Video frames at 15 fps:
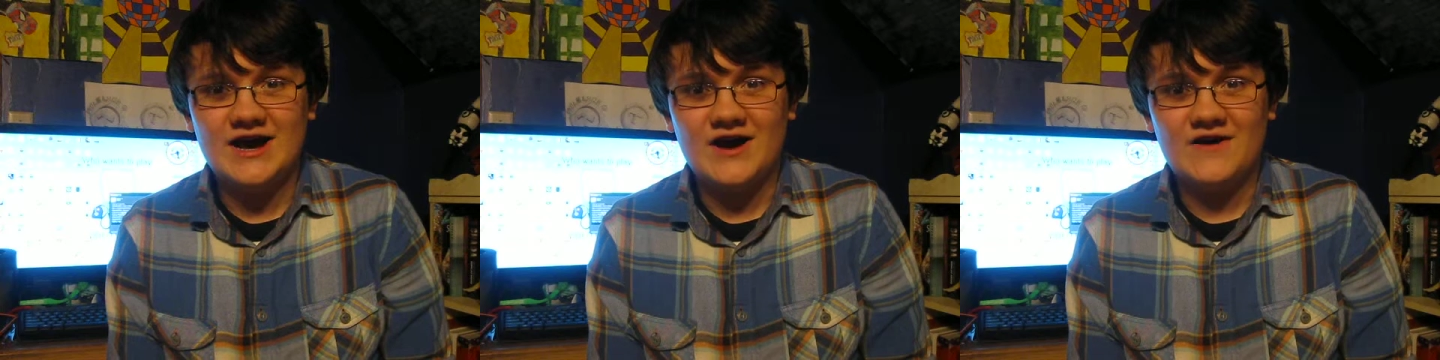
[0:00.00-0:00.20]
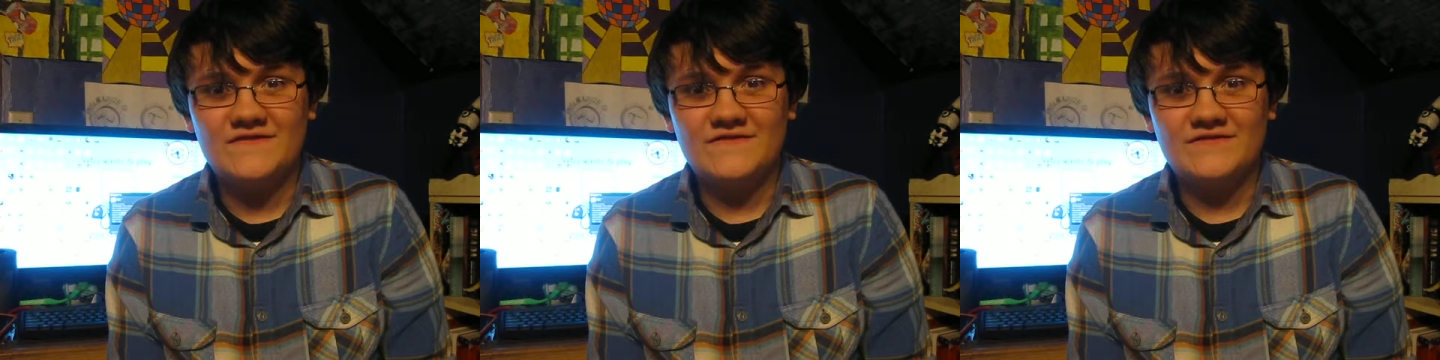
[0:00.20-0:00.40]

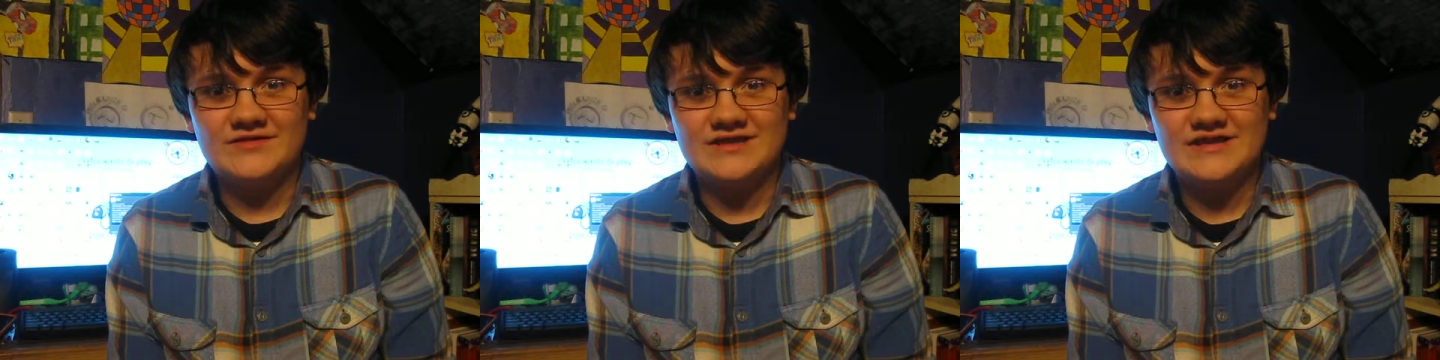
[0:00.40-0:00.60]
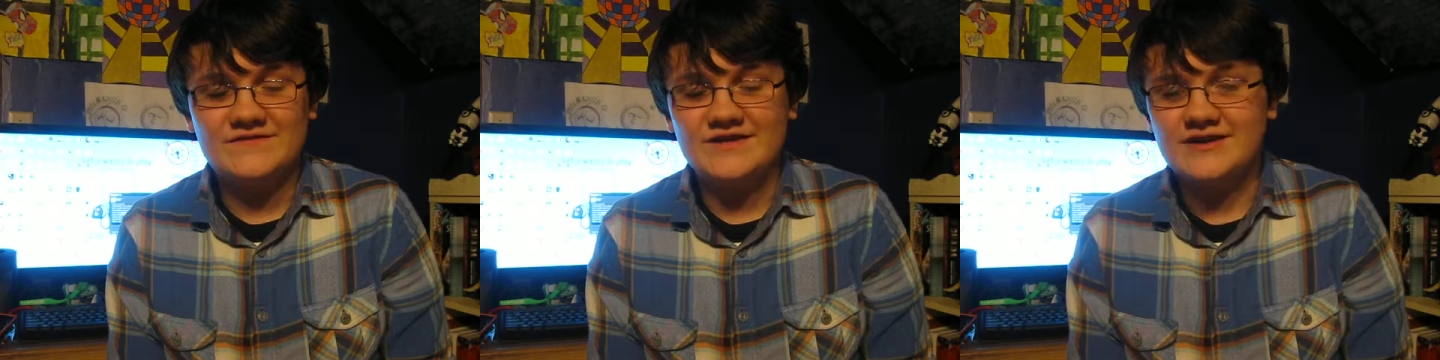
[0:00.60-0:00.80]
of
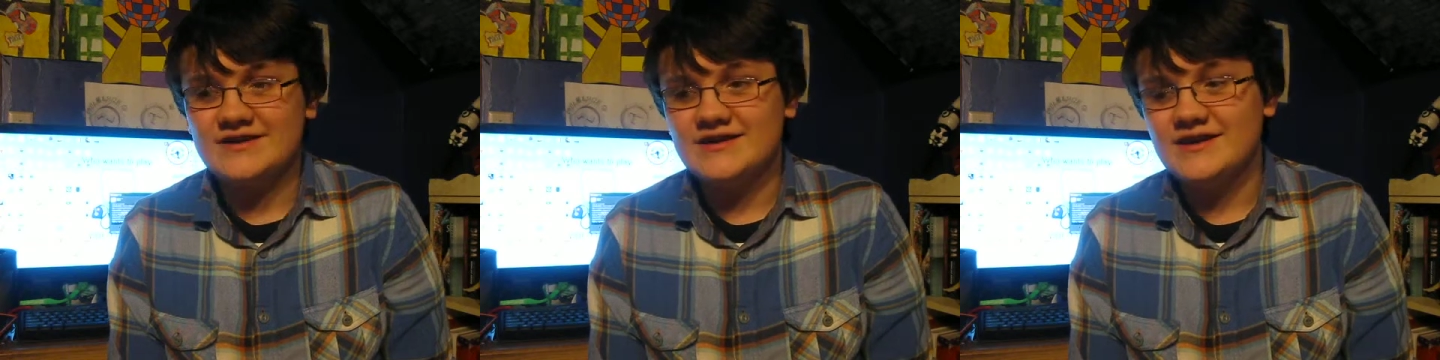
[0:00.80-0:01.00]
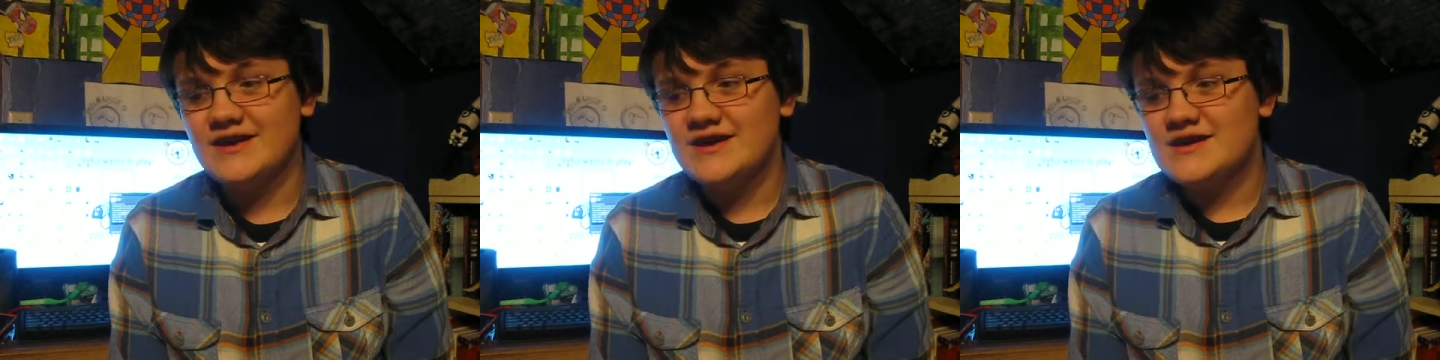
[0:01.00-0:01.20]

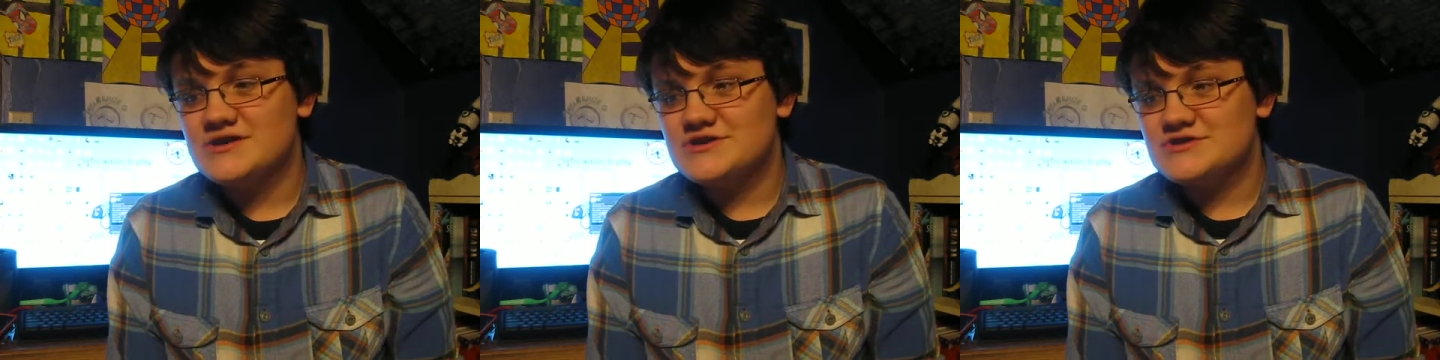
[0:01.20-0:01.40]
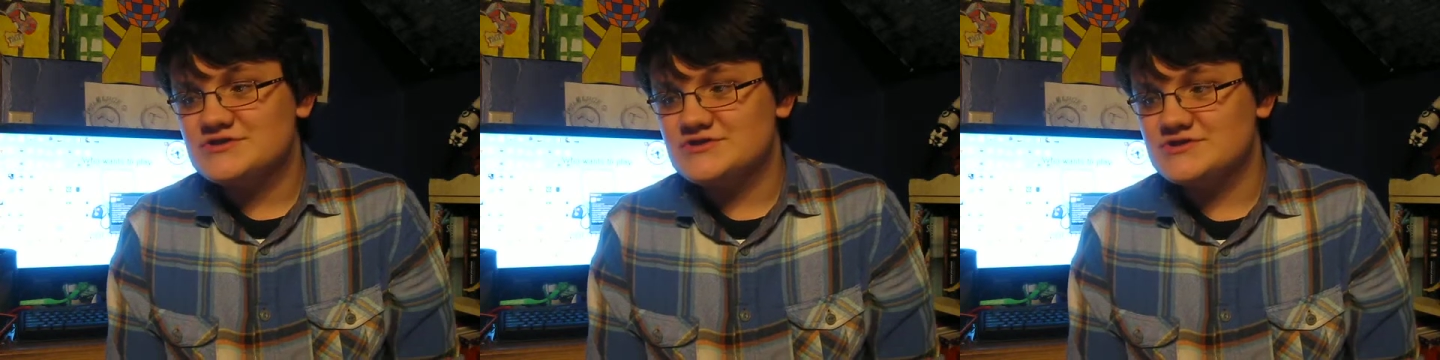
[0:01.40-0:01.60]
leaving.
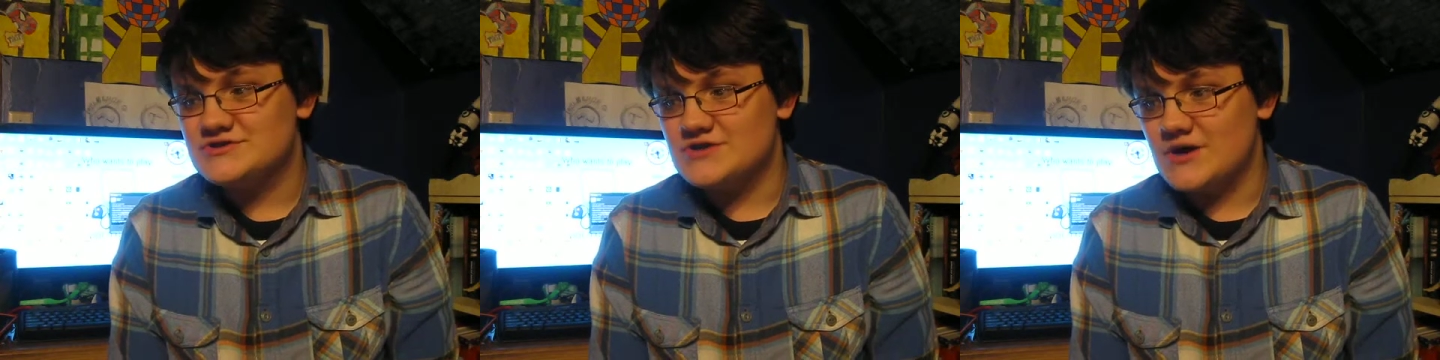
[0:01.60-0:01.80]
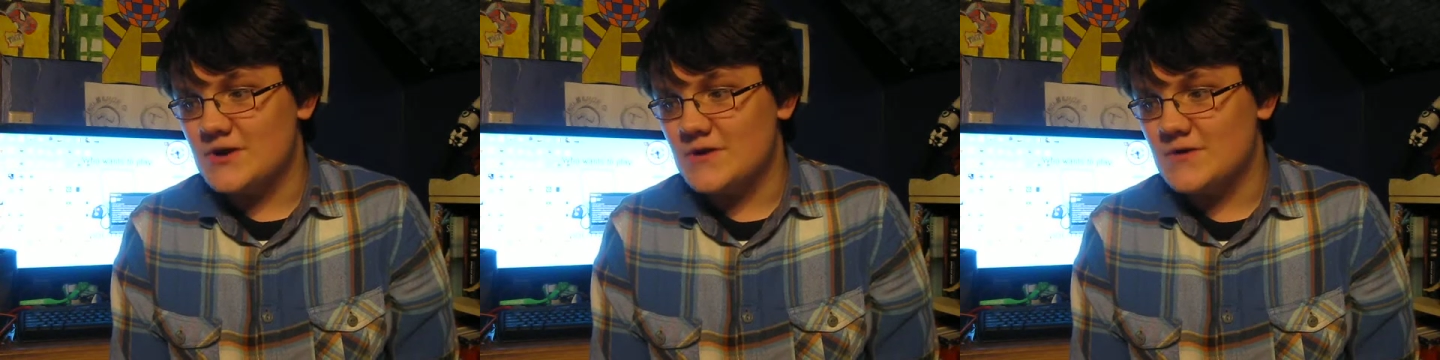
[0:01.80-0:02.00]

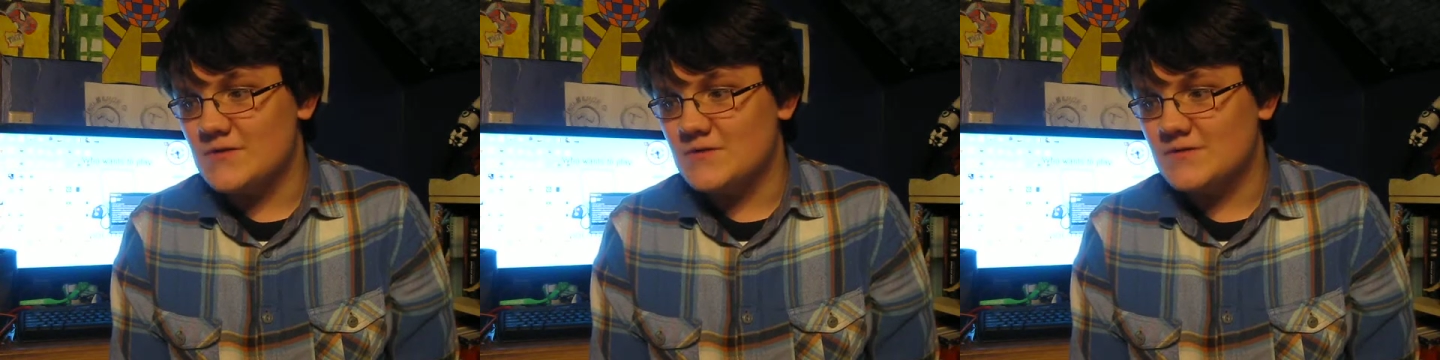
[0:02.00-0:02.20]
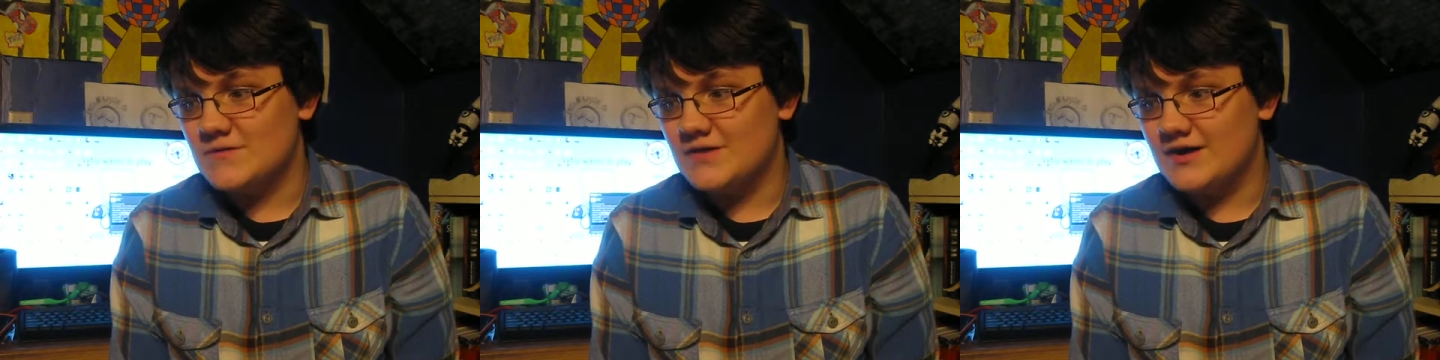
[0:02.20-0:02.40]

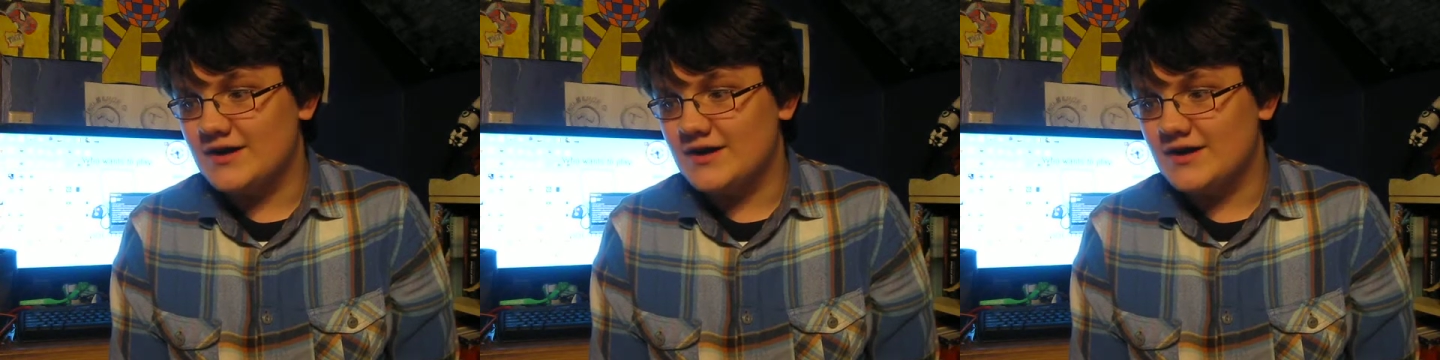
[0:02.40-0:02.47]
So,